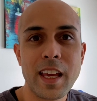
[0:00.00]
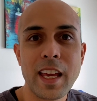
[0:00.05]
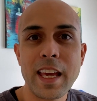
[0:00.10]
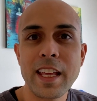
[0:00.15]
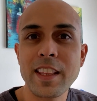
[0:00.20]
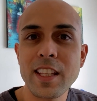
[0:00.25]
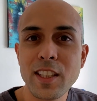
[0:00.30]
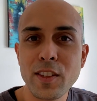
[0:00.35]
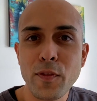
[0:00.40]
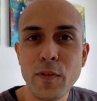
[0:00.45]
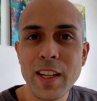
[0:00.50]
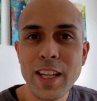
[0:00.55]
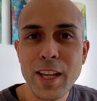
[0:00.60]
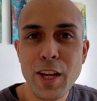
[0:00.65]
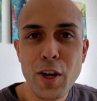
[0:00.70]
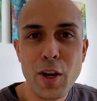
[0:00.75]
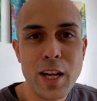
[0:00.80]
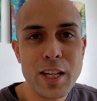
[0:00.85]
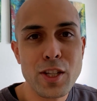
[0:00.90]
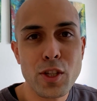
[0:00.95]
In this
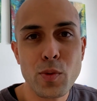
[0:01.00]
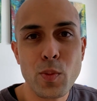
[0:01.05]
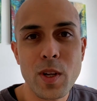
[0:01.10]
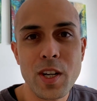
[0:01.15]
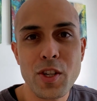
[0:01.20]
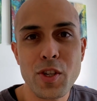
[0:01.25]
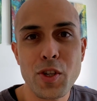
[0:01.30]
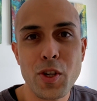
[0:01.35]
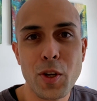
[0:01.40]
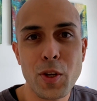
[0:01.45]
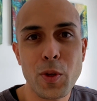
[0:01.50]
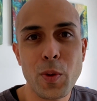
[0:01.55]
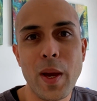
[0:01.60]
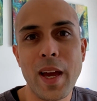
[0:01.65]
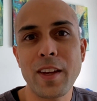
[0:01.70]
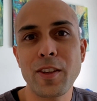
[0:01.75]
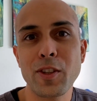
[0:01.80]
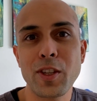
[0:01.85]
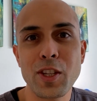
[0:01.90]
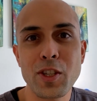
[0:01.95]
video, I just want to show you
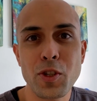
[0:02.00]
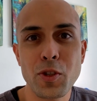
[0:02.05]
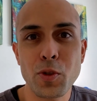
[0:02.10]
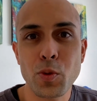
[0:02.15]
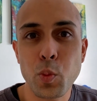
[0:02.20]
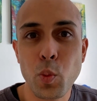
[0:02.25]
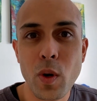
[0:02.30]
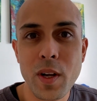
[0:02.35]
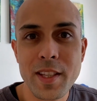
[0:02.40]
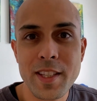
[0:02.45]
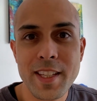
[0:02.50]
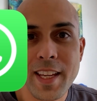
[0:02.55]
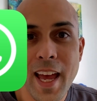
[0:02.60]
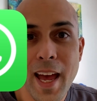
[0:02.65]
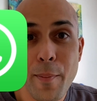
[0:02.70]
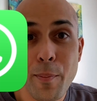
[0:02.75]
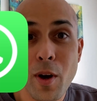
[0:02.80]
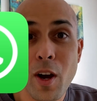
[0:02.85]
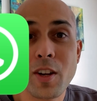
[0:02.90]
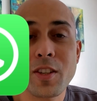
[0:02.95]
how you can use
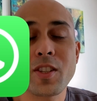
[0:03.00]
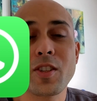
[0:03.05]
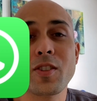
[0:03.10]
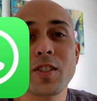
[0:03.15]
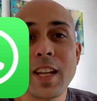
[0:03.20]
WhatsApp on your